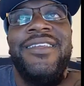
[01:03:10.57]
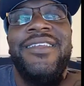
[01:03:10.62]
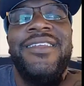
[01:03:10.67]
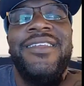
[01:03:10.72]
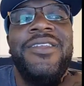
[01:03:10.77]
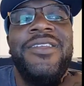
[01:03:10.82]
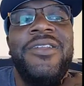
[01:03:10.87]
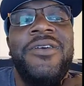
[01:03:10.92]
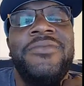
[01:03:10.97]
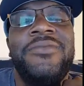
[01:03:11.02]

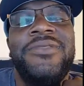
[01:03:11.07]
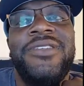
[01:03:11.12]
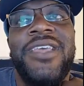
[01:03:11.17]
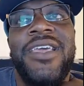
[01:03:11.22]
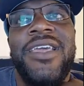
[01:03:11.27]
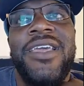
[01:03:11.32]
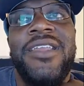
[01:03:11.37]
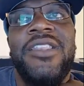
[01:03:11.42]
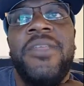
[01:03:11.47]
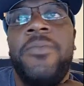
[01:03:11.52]
You know what I'm
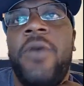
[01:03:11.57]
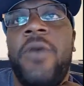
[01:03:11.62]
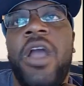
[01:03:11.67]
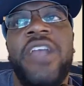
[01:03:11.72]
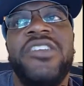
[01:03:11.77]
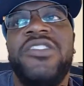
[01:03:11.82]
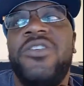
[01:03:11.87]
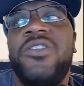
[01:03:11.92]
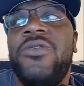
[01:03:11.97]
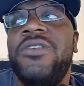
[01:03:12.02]
saying?
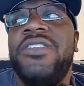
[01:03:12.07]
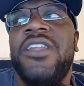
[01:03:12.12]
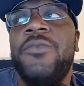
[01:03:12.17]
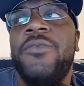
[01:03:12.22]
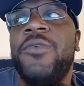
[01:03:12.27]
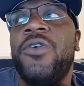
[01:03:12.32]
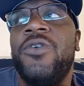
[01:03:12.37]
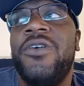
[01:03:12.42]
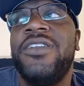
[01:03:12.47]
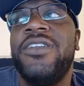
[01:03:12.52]
DeMarcus Lawrence didn't
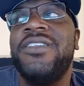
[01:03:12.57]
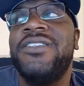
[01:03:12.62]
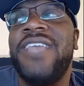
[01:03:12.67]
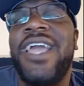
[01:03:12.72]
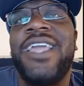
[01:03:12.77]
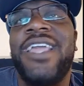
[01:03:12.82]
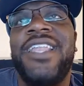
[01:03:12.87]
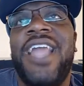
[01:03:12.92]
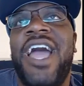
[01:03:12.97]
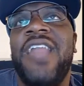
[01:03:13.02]
record a
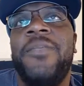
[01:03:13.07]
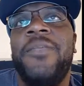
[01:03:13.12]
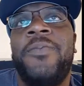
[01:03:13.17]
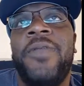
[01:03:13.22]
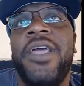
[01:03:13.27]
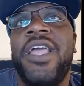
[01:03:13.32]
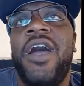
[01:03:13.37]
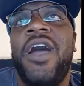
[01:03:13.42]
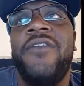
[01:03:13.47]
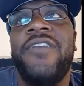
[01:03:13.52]
sack in either
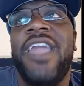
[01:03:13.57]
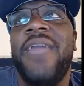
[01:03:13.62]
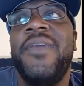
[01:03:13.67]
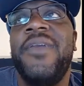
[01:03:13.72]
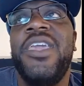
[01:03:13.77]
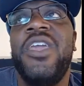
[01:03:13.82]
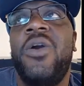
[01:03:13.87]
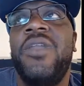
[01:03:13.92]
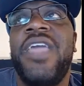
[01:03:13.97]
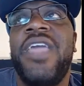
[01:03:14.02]
playoff game.
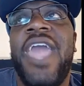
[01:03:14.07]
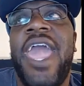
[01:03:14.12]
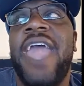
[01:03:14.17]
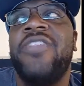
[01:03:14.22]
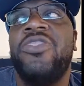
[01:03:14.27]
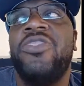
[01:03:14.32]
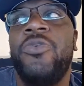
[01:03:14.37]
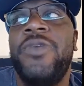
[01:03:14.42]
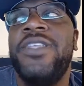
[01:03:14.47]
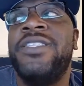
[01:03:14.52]
He only had 3